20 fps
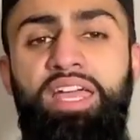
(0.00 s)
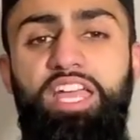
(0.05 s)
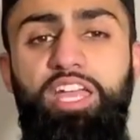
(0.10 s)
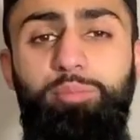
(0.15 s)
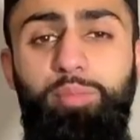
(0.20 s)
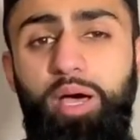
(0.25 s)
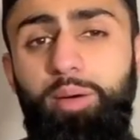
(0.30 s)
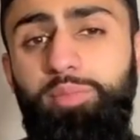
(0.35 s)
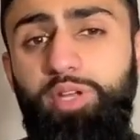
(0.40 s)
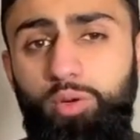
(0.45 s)

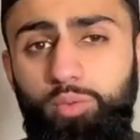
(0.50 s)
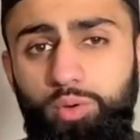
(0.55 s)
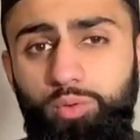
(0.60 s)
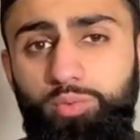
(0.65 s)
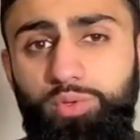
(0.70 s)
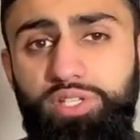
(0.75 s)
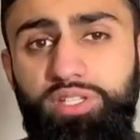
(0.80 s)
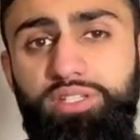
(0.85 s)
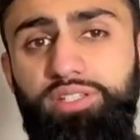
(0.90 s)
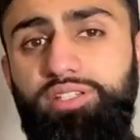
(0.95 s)
Imam
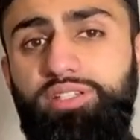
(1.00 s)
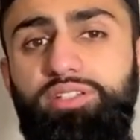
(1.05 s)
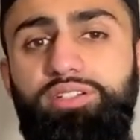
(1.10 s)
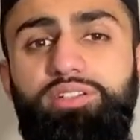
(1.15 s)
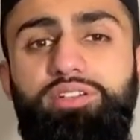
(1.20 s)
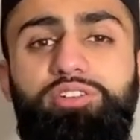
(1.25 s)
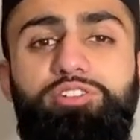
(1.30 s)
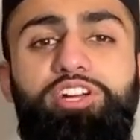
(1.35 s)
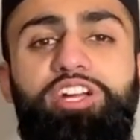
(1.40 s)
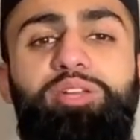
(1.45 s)
Nawawi,
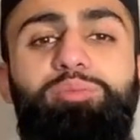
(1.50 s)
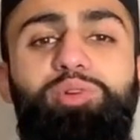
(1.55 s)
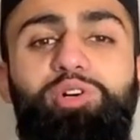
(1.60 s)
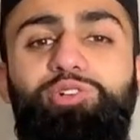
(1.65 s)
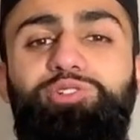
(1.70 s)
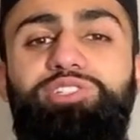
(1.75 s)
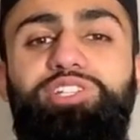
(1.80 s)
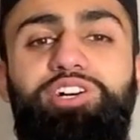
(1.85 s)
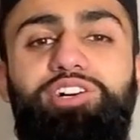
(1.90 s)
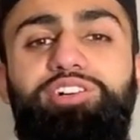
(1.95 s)

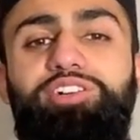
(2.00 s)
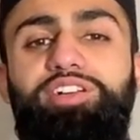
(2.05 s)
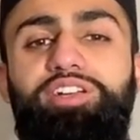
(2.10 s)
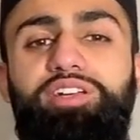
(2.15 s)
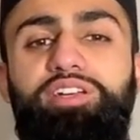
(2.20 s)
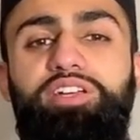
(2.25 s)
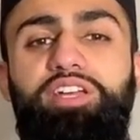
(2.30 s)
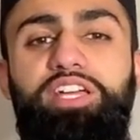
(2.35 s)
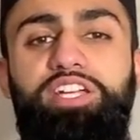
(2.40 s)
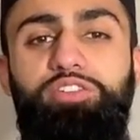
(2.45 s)
rahimahullah,
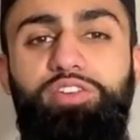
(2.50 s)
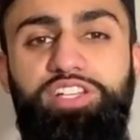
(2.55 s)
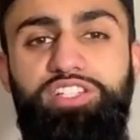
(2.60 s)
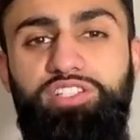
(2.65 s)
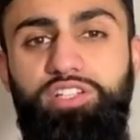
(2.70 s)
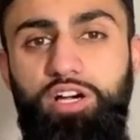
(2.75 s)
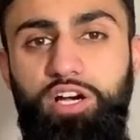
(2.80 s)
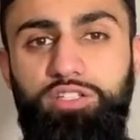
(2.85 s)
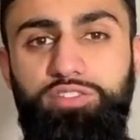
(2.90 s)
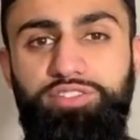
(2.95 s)
a great
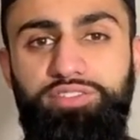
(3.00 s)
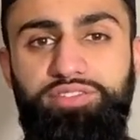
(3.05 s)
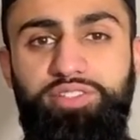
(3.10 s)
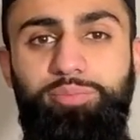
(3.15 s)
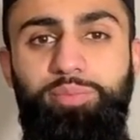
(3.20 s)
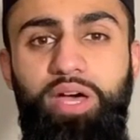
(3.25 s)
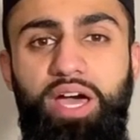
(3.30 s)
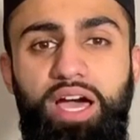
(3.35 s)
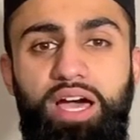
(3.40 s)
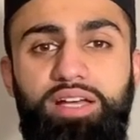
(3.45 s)
scholar of the
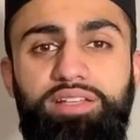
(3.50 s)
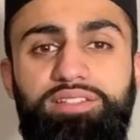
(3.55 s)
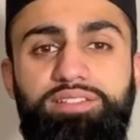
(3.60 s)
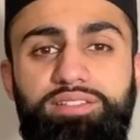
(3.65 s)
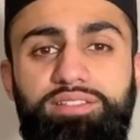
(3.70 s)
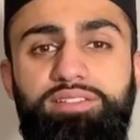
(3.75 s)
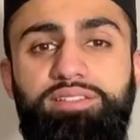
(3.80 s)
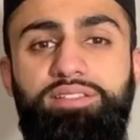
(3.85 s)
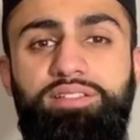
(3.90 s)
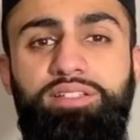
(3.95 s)

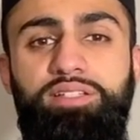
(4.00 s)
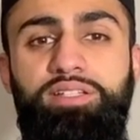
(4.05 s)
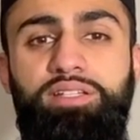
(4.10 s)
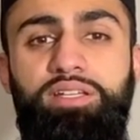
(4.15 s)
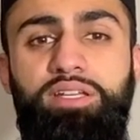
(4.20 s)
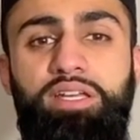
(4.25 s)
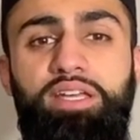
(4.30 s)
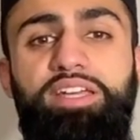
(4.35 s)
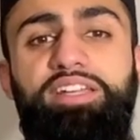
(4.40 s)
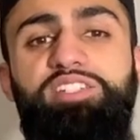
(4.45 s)
past,
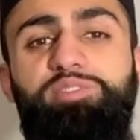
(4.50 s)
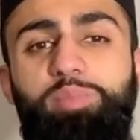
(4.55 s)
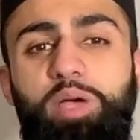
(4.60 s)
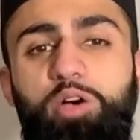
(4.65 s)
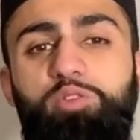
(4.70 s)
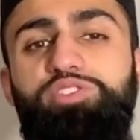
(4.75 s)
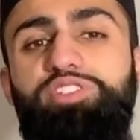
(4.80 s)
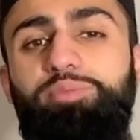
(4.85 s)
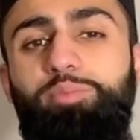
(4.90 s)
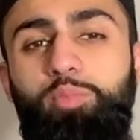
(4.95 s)

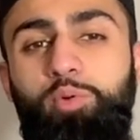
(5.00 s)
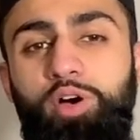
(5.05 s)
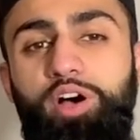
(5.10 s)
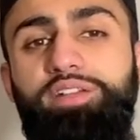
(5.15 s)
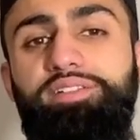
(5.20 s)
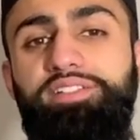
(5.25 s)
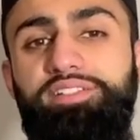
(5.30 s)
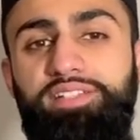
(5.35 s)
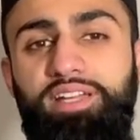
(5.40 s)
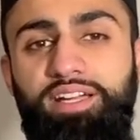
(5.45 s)
expounds
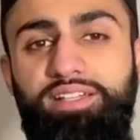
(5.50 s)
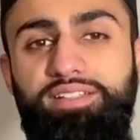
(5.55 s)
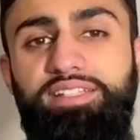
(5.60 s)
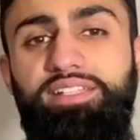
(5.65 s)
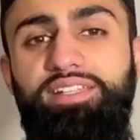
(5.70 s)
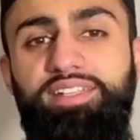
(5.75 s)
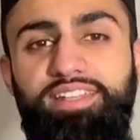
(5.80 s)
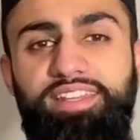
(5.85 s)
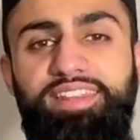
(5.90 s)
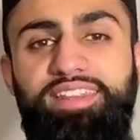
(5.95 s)
upon this
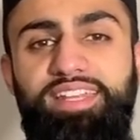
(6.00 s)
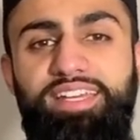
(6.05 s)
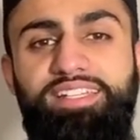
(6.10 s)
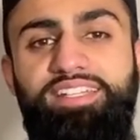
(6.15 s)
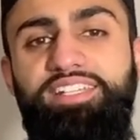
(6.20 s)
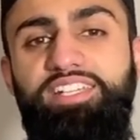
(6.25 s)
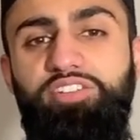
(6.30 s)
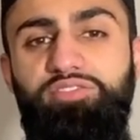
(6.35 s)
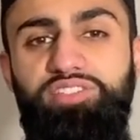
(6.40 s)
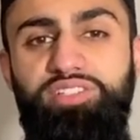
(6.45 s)
hadith and he
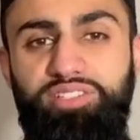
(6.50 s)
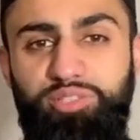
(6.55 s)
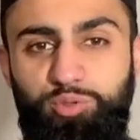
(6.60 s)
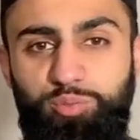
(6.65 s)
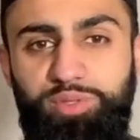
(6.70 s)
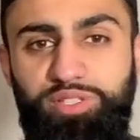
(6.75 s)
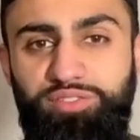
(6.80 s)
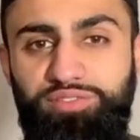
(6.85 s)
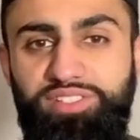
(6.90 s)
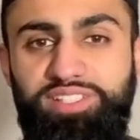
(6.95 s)
gives a little
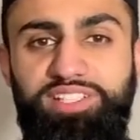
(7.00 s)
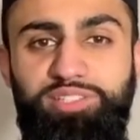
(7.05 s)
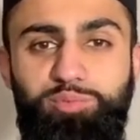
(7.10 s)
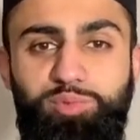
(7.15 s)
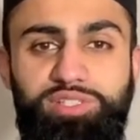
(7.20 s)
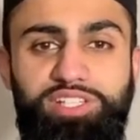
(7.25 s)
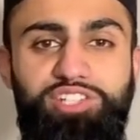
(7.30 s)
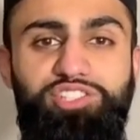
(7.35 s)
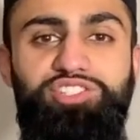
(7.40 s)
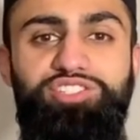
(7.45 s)
bit of an
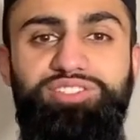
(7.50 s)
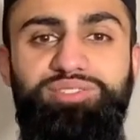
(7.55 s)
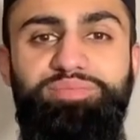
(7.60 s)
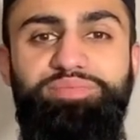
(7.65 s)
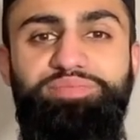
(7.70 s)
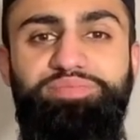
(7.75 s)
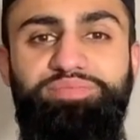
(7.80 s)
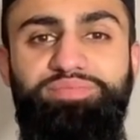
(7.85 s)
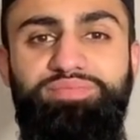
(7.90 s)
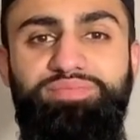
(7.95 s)
explanation.
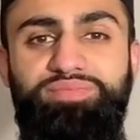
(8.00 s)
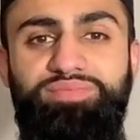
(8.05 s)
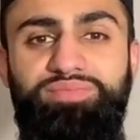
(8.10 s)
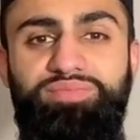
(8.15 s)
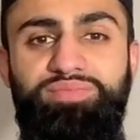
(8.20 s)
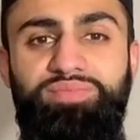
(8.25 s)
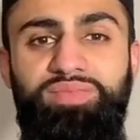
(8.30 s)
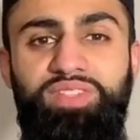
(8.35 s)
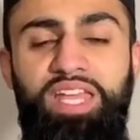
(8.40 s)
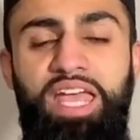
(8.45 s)

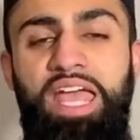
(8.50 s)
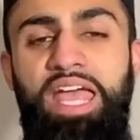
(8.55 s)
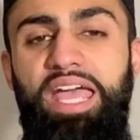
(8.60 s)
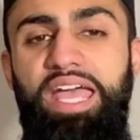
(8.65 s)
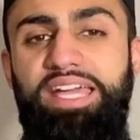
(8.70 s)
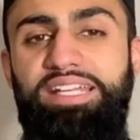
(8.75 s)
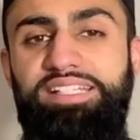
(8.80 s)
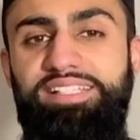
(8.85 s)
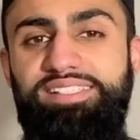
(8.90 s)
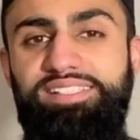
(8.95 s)

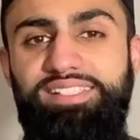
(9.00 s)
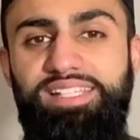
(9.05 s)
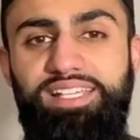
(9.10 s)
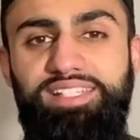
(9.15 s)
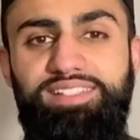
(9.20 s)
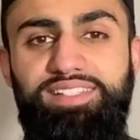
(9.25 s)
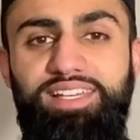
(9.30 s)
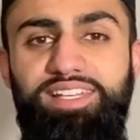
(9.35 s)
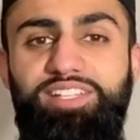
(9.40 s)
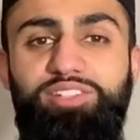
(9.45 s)
And he
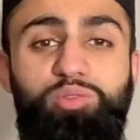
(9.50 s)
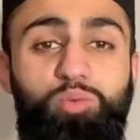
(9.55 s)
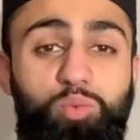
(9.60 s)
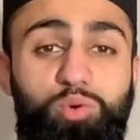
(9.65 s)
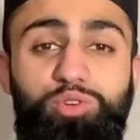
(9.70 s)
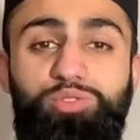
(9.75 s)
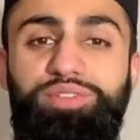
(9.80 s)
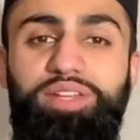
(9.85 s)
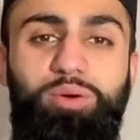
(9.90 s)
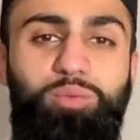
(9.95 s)
says that in the
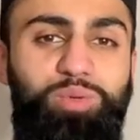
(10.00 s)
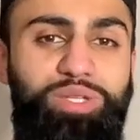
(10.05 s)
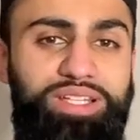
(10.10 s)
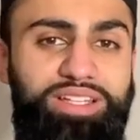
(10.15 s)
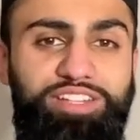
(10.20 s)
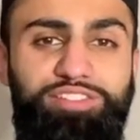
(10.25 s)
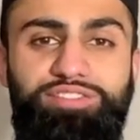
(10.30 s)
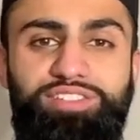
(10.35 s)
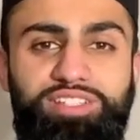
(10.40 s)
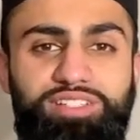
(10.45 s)
world that we
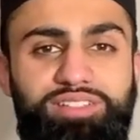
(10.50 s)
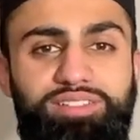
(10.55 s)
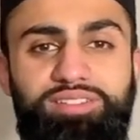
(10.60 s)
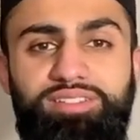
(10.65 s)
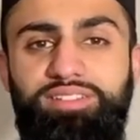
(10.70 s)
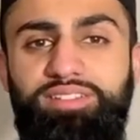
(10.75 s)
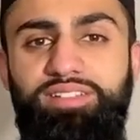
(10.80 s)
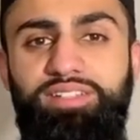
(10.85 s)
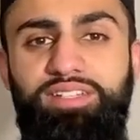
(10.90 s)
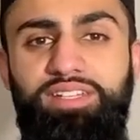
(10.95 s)
live in,
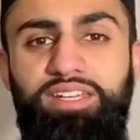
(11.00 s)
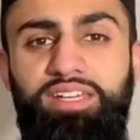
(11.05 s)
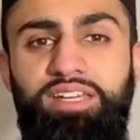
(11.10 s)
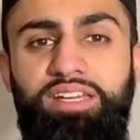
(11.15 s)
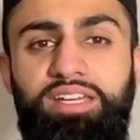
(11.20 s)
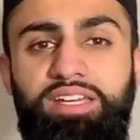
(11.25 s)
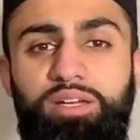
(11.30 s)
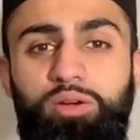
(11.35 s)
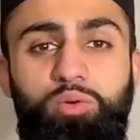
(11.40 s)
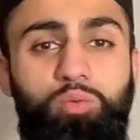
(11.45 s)

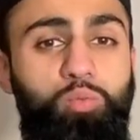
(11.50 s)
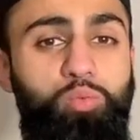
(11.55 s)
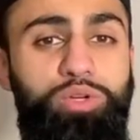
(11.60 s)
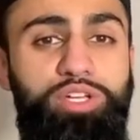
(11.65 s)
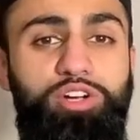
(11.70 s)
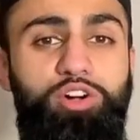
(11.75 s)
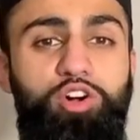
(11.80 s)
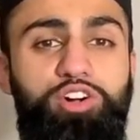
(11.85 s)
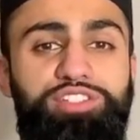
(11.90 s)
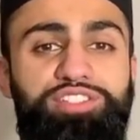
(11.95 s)
we
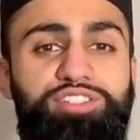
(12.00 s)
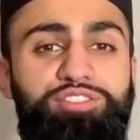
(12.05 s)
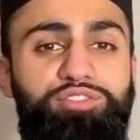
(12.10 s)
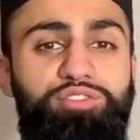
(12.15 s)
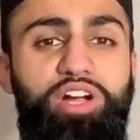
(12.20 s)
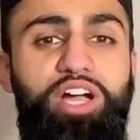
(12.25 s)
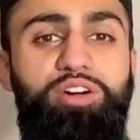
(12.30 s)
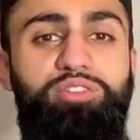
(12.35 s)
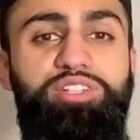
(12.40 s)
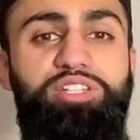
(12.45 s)
are
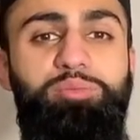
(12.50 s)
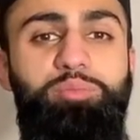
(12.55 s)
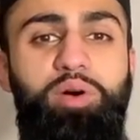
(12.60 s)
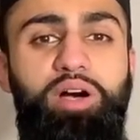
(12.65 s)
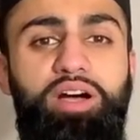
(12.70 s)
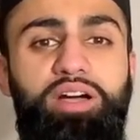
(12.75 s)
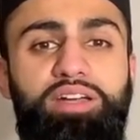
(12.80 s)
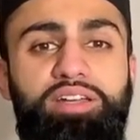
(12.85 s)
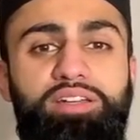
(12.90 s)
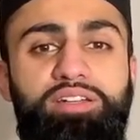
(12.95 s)
surrounded
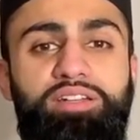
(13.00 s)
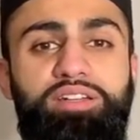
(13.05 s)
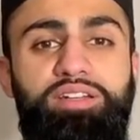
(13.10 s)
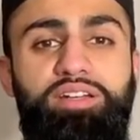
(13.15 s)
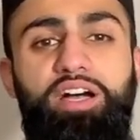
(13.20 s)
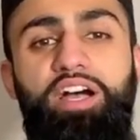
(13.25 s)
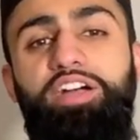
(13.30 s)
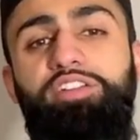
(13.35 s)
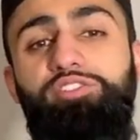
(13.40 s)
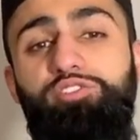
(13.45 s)
by
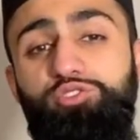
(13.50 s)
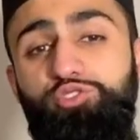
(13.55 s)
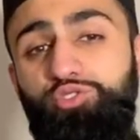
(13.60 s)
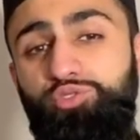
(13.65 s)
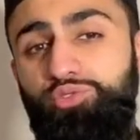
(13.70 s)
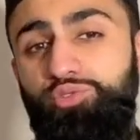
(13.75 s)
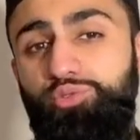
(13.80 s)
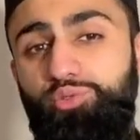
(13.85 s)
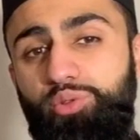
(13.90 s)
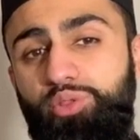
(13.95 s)
either
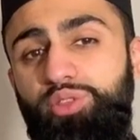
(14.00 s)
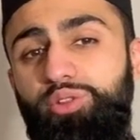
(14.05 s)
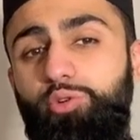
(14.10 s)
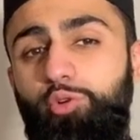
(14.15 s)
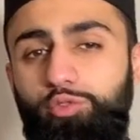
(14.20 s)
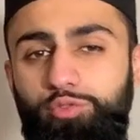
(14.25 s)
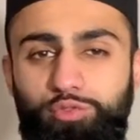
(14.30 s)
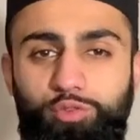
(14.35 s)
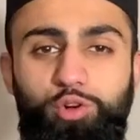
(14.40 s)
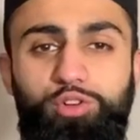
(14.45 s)
truth
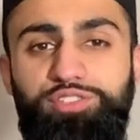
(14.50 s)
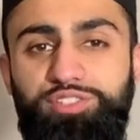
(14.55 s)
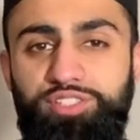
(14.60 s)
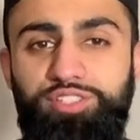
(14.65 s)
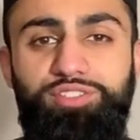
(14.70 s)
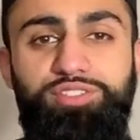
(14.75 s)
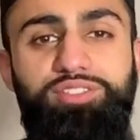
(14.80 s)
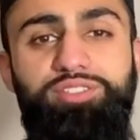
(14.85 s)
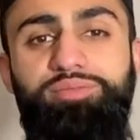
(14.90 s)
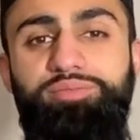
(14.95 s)
or
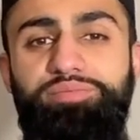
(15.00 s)
falsehood.